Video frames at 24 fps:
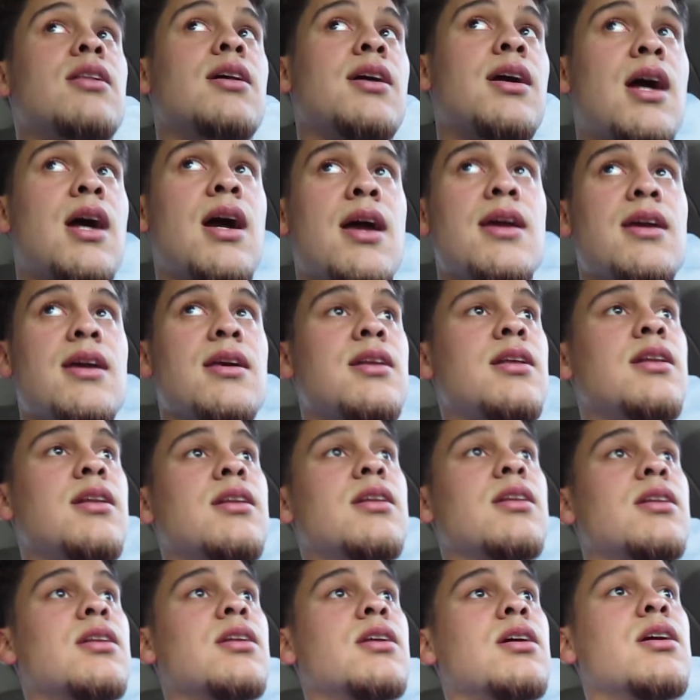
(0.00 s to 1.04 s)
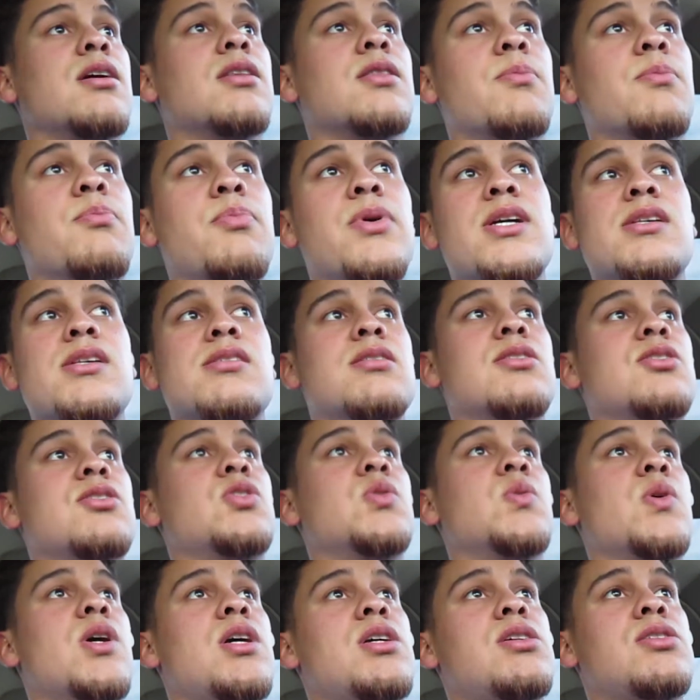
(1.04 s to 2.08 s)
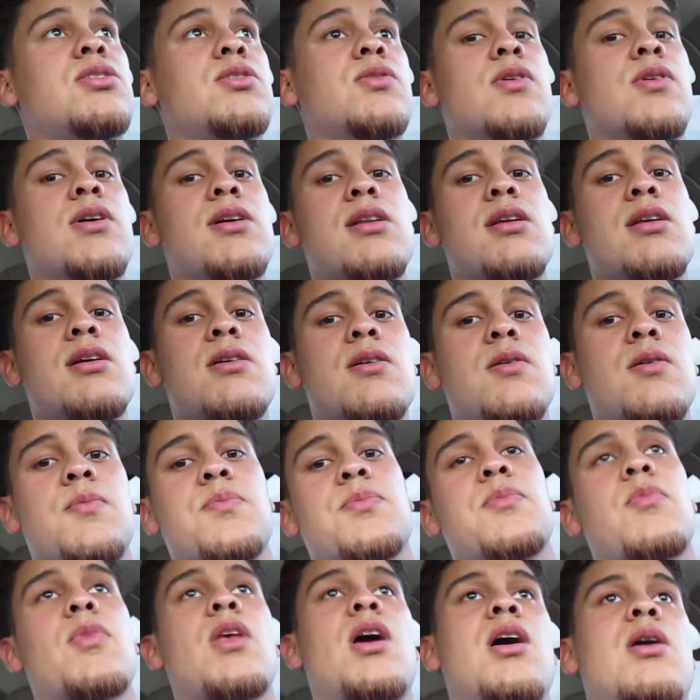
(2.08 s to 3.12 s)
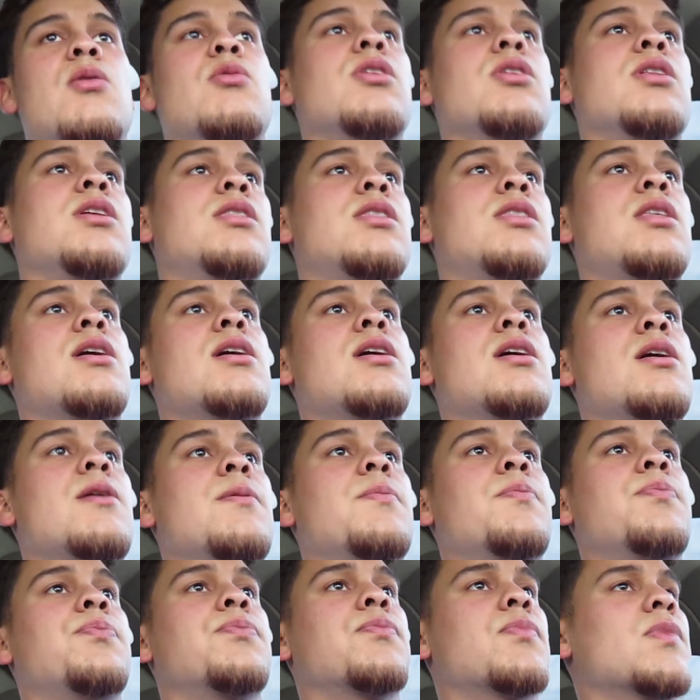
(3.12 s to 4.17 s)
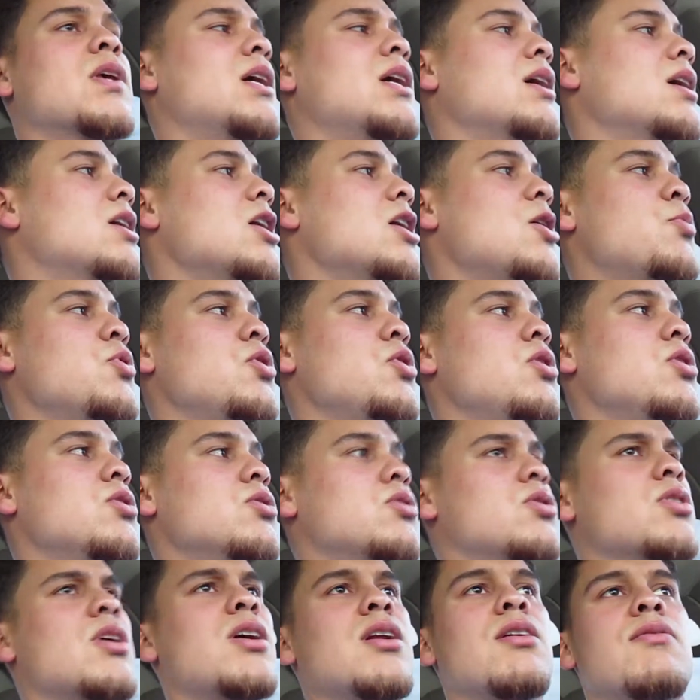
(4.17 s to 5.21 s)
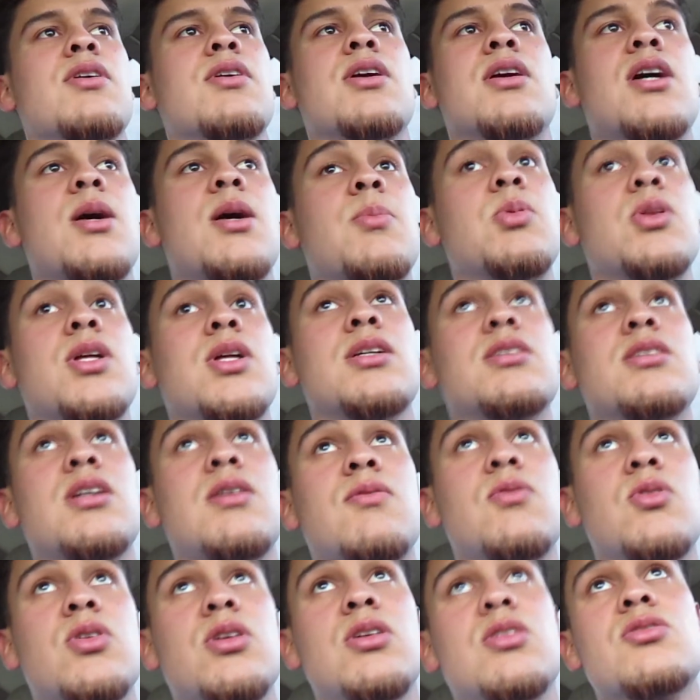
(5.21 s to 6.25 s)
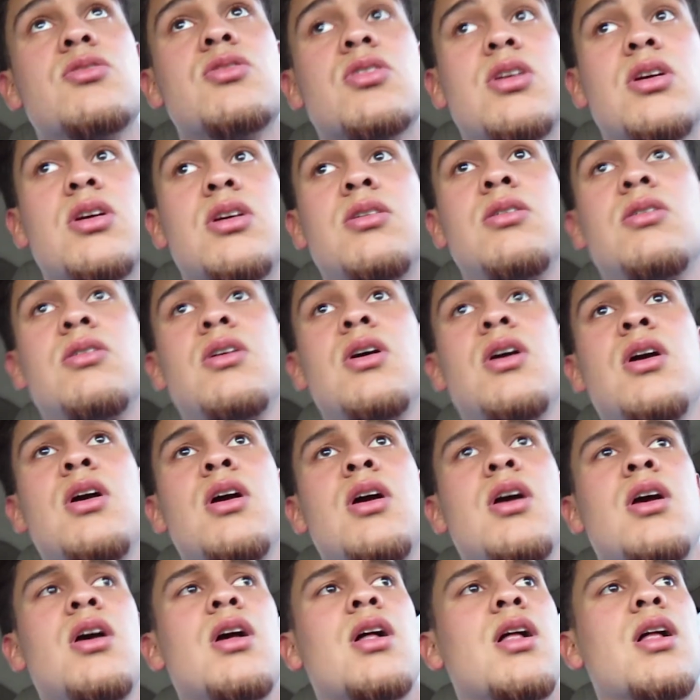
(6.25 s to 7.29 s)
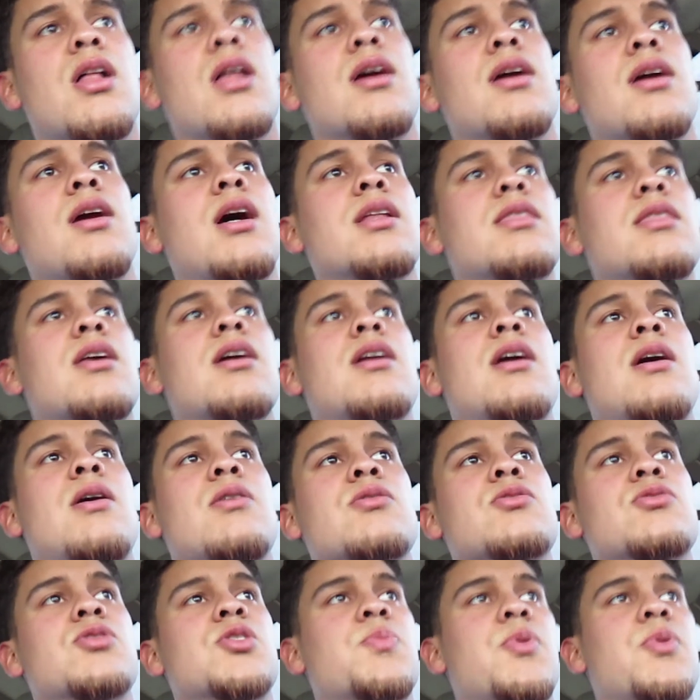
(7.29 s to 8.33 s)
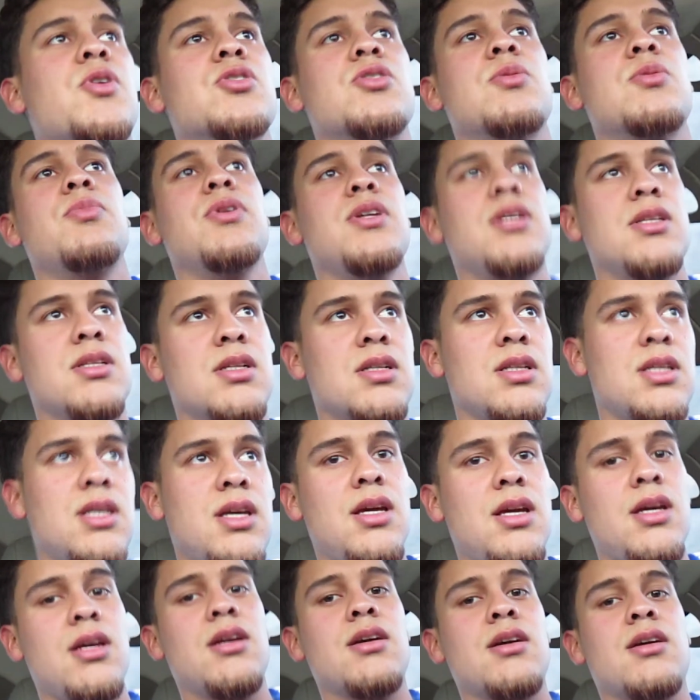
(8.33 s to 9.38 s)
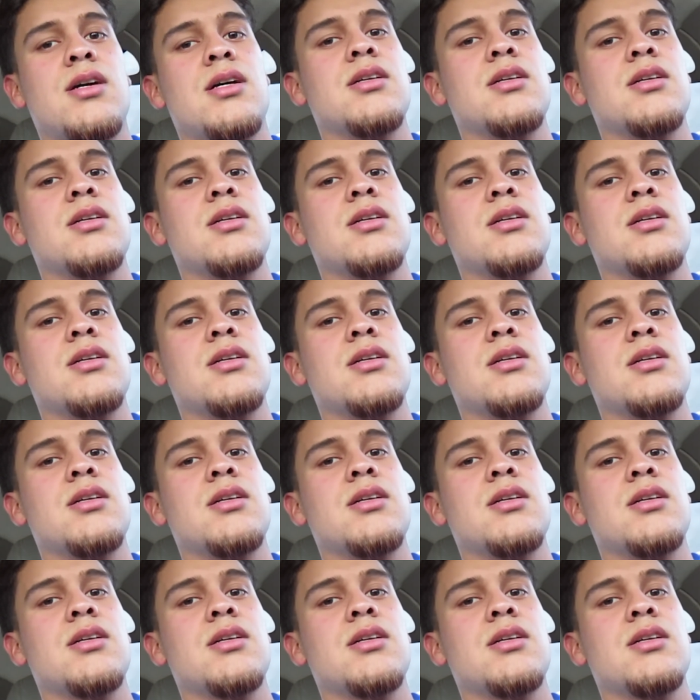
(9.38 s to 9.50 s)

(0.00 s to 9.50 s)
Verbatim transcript: Like I ain't in the best situation right now. I really thought like a couple years, not even a couple, like several years ago, I thought I was supposed to be in the league.